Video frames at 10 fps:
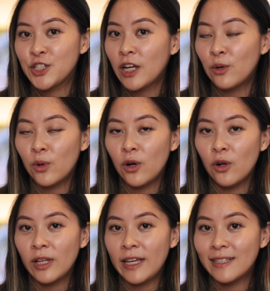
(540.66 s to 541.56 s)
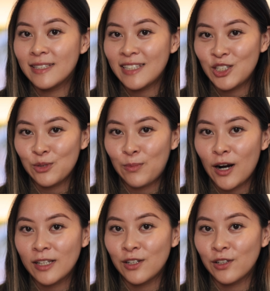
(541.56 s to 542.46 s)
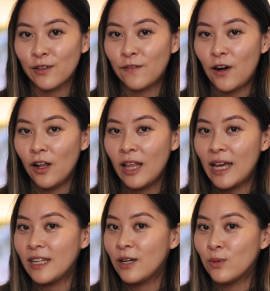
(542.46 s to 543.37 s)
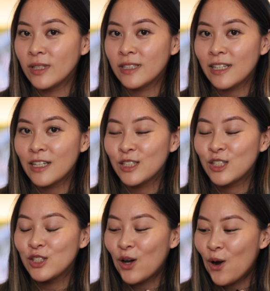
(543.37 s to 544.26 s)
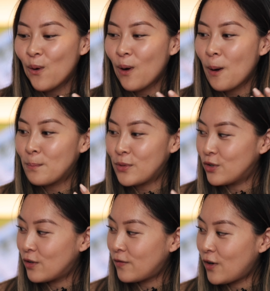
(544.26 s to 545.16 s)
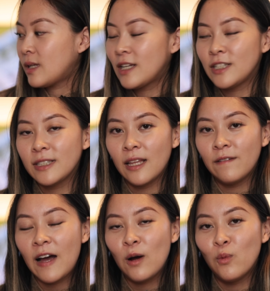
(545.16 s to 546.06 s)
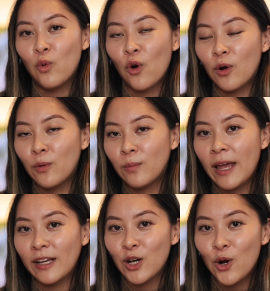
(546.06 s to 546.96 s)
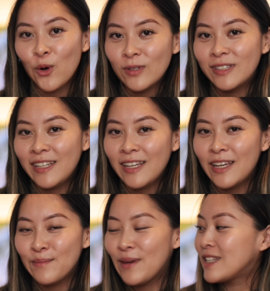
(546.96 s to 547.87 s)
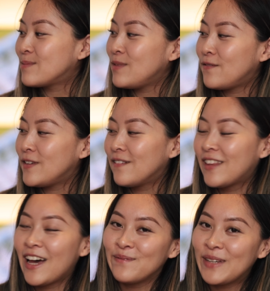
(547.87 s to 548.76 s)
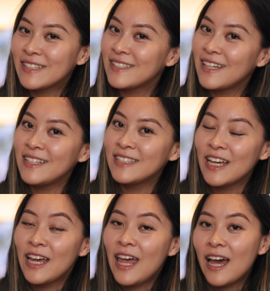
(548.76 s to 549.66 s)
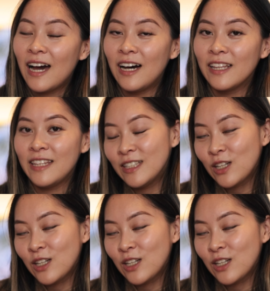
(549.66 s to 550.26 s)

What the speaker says: shot a roll in Central Park during the fall, and it was so beautiful. I just love how warm and cozy it makes me feel, if that makes sense. These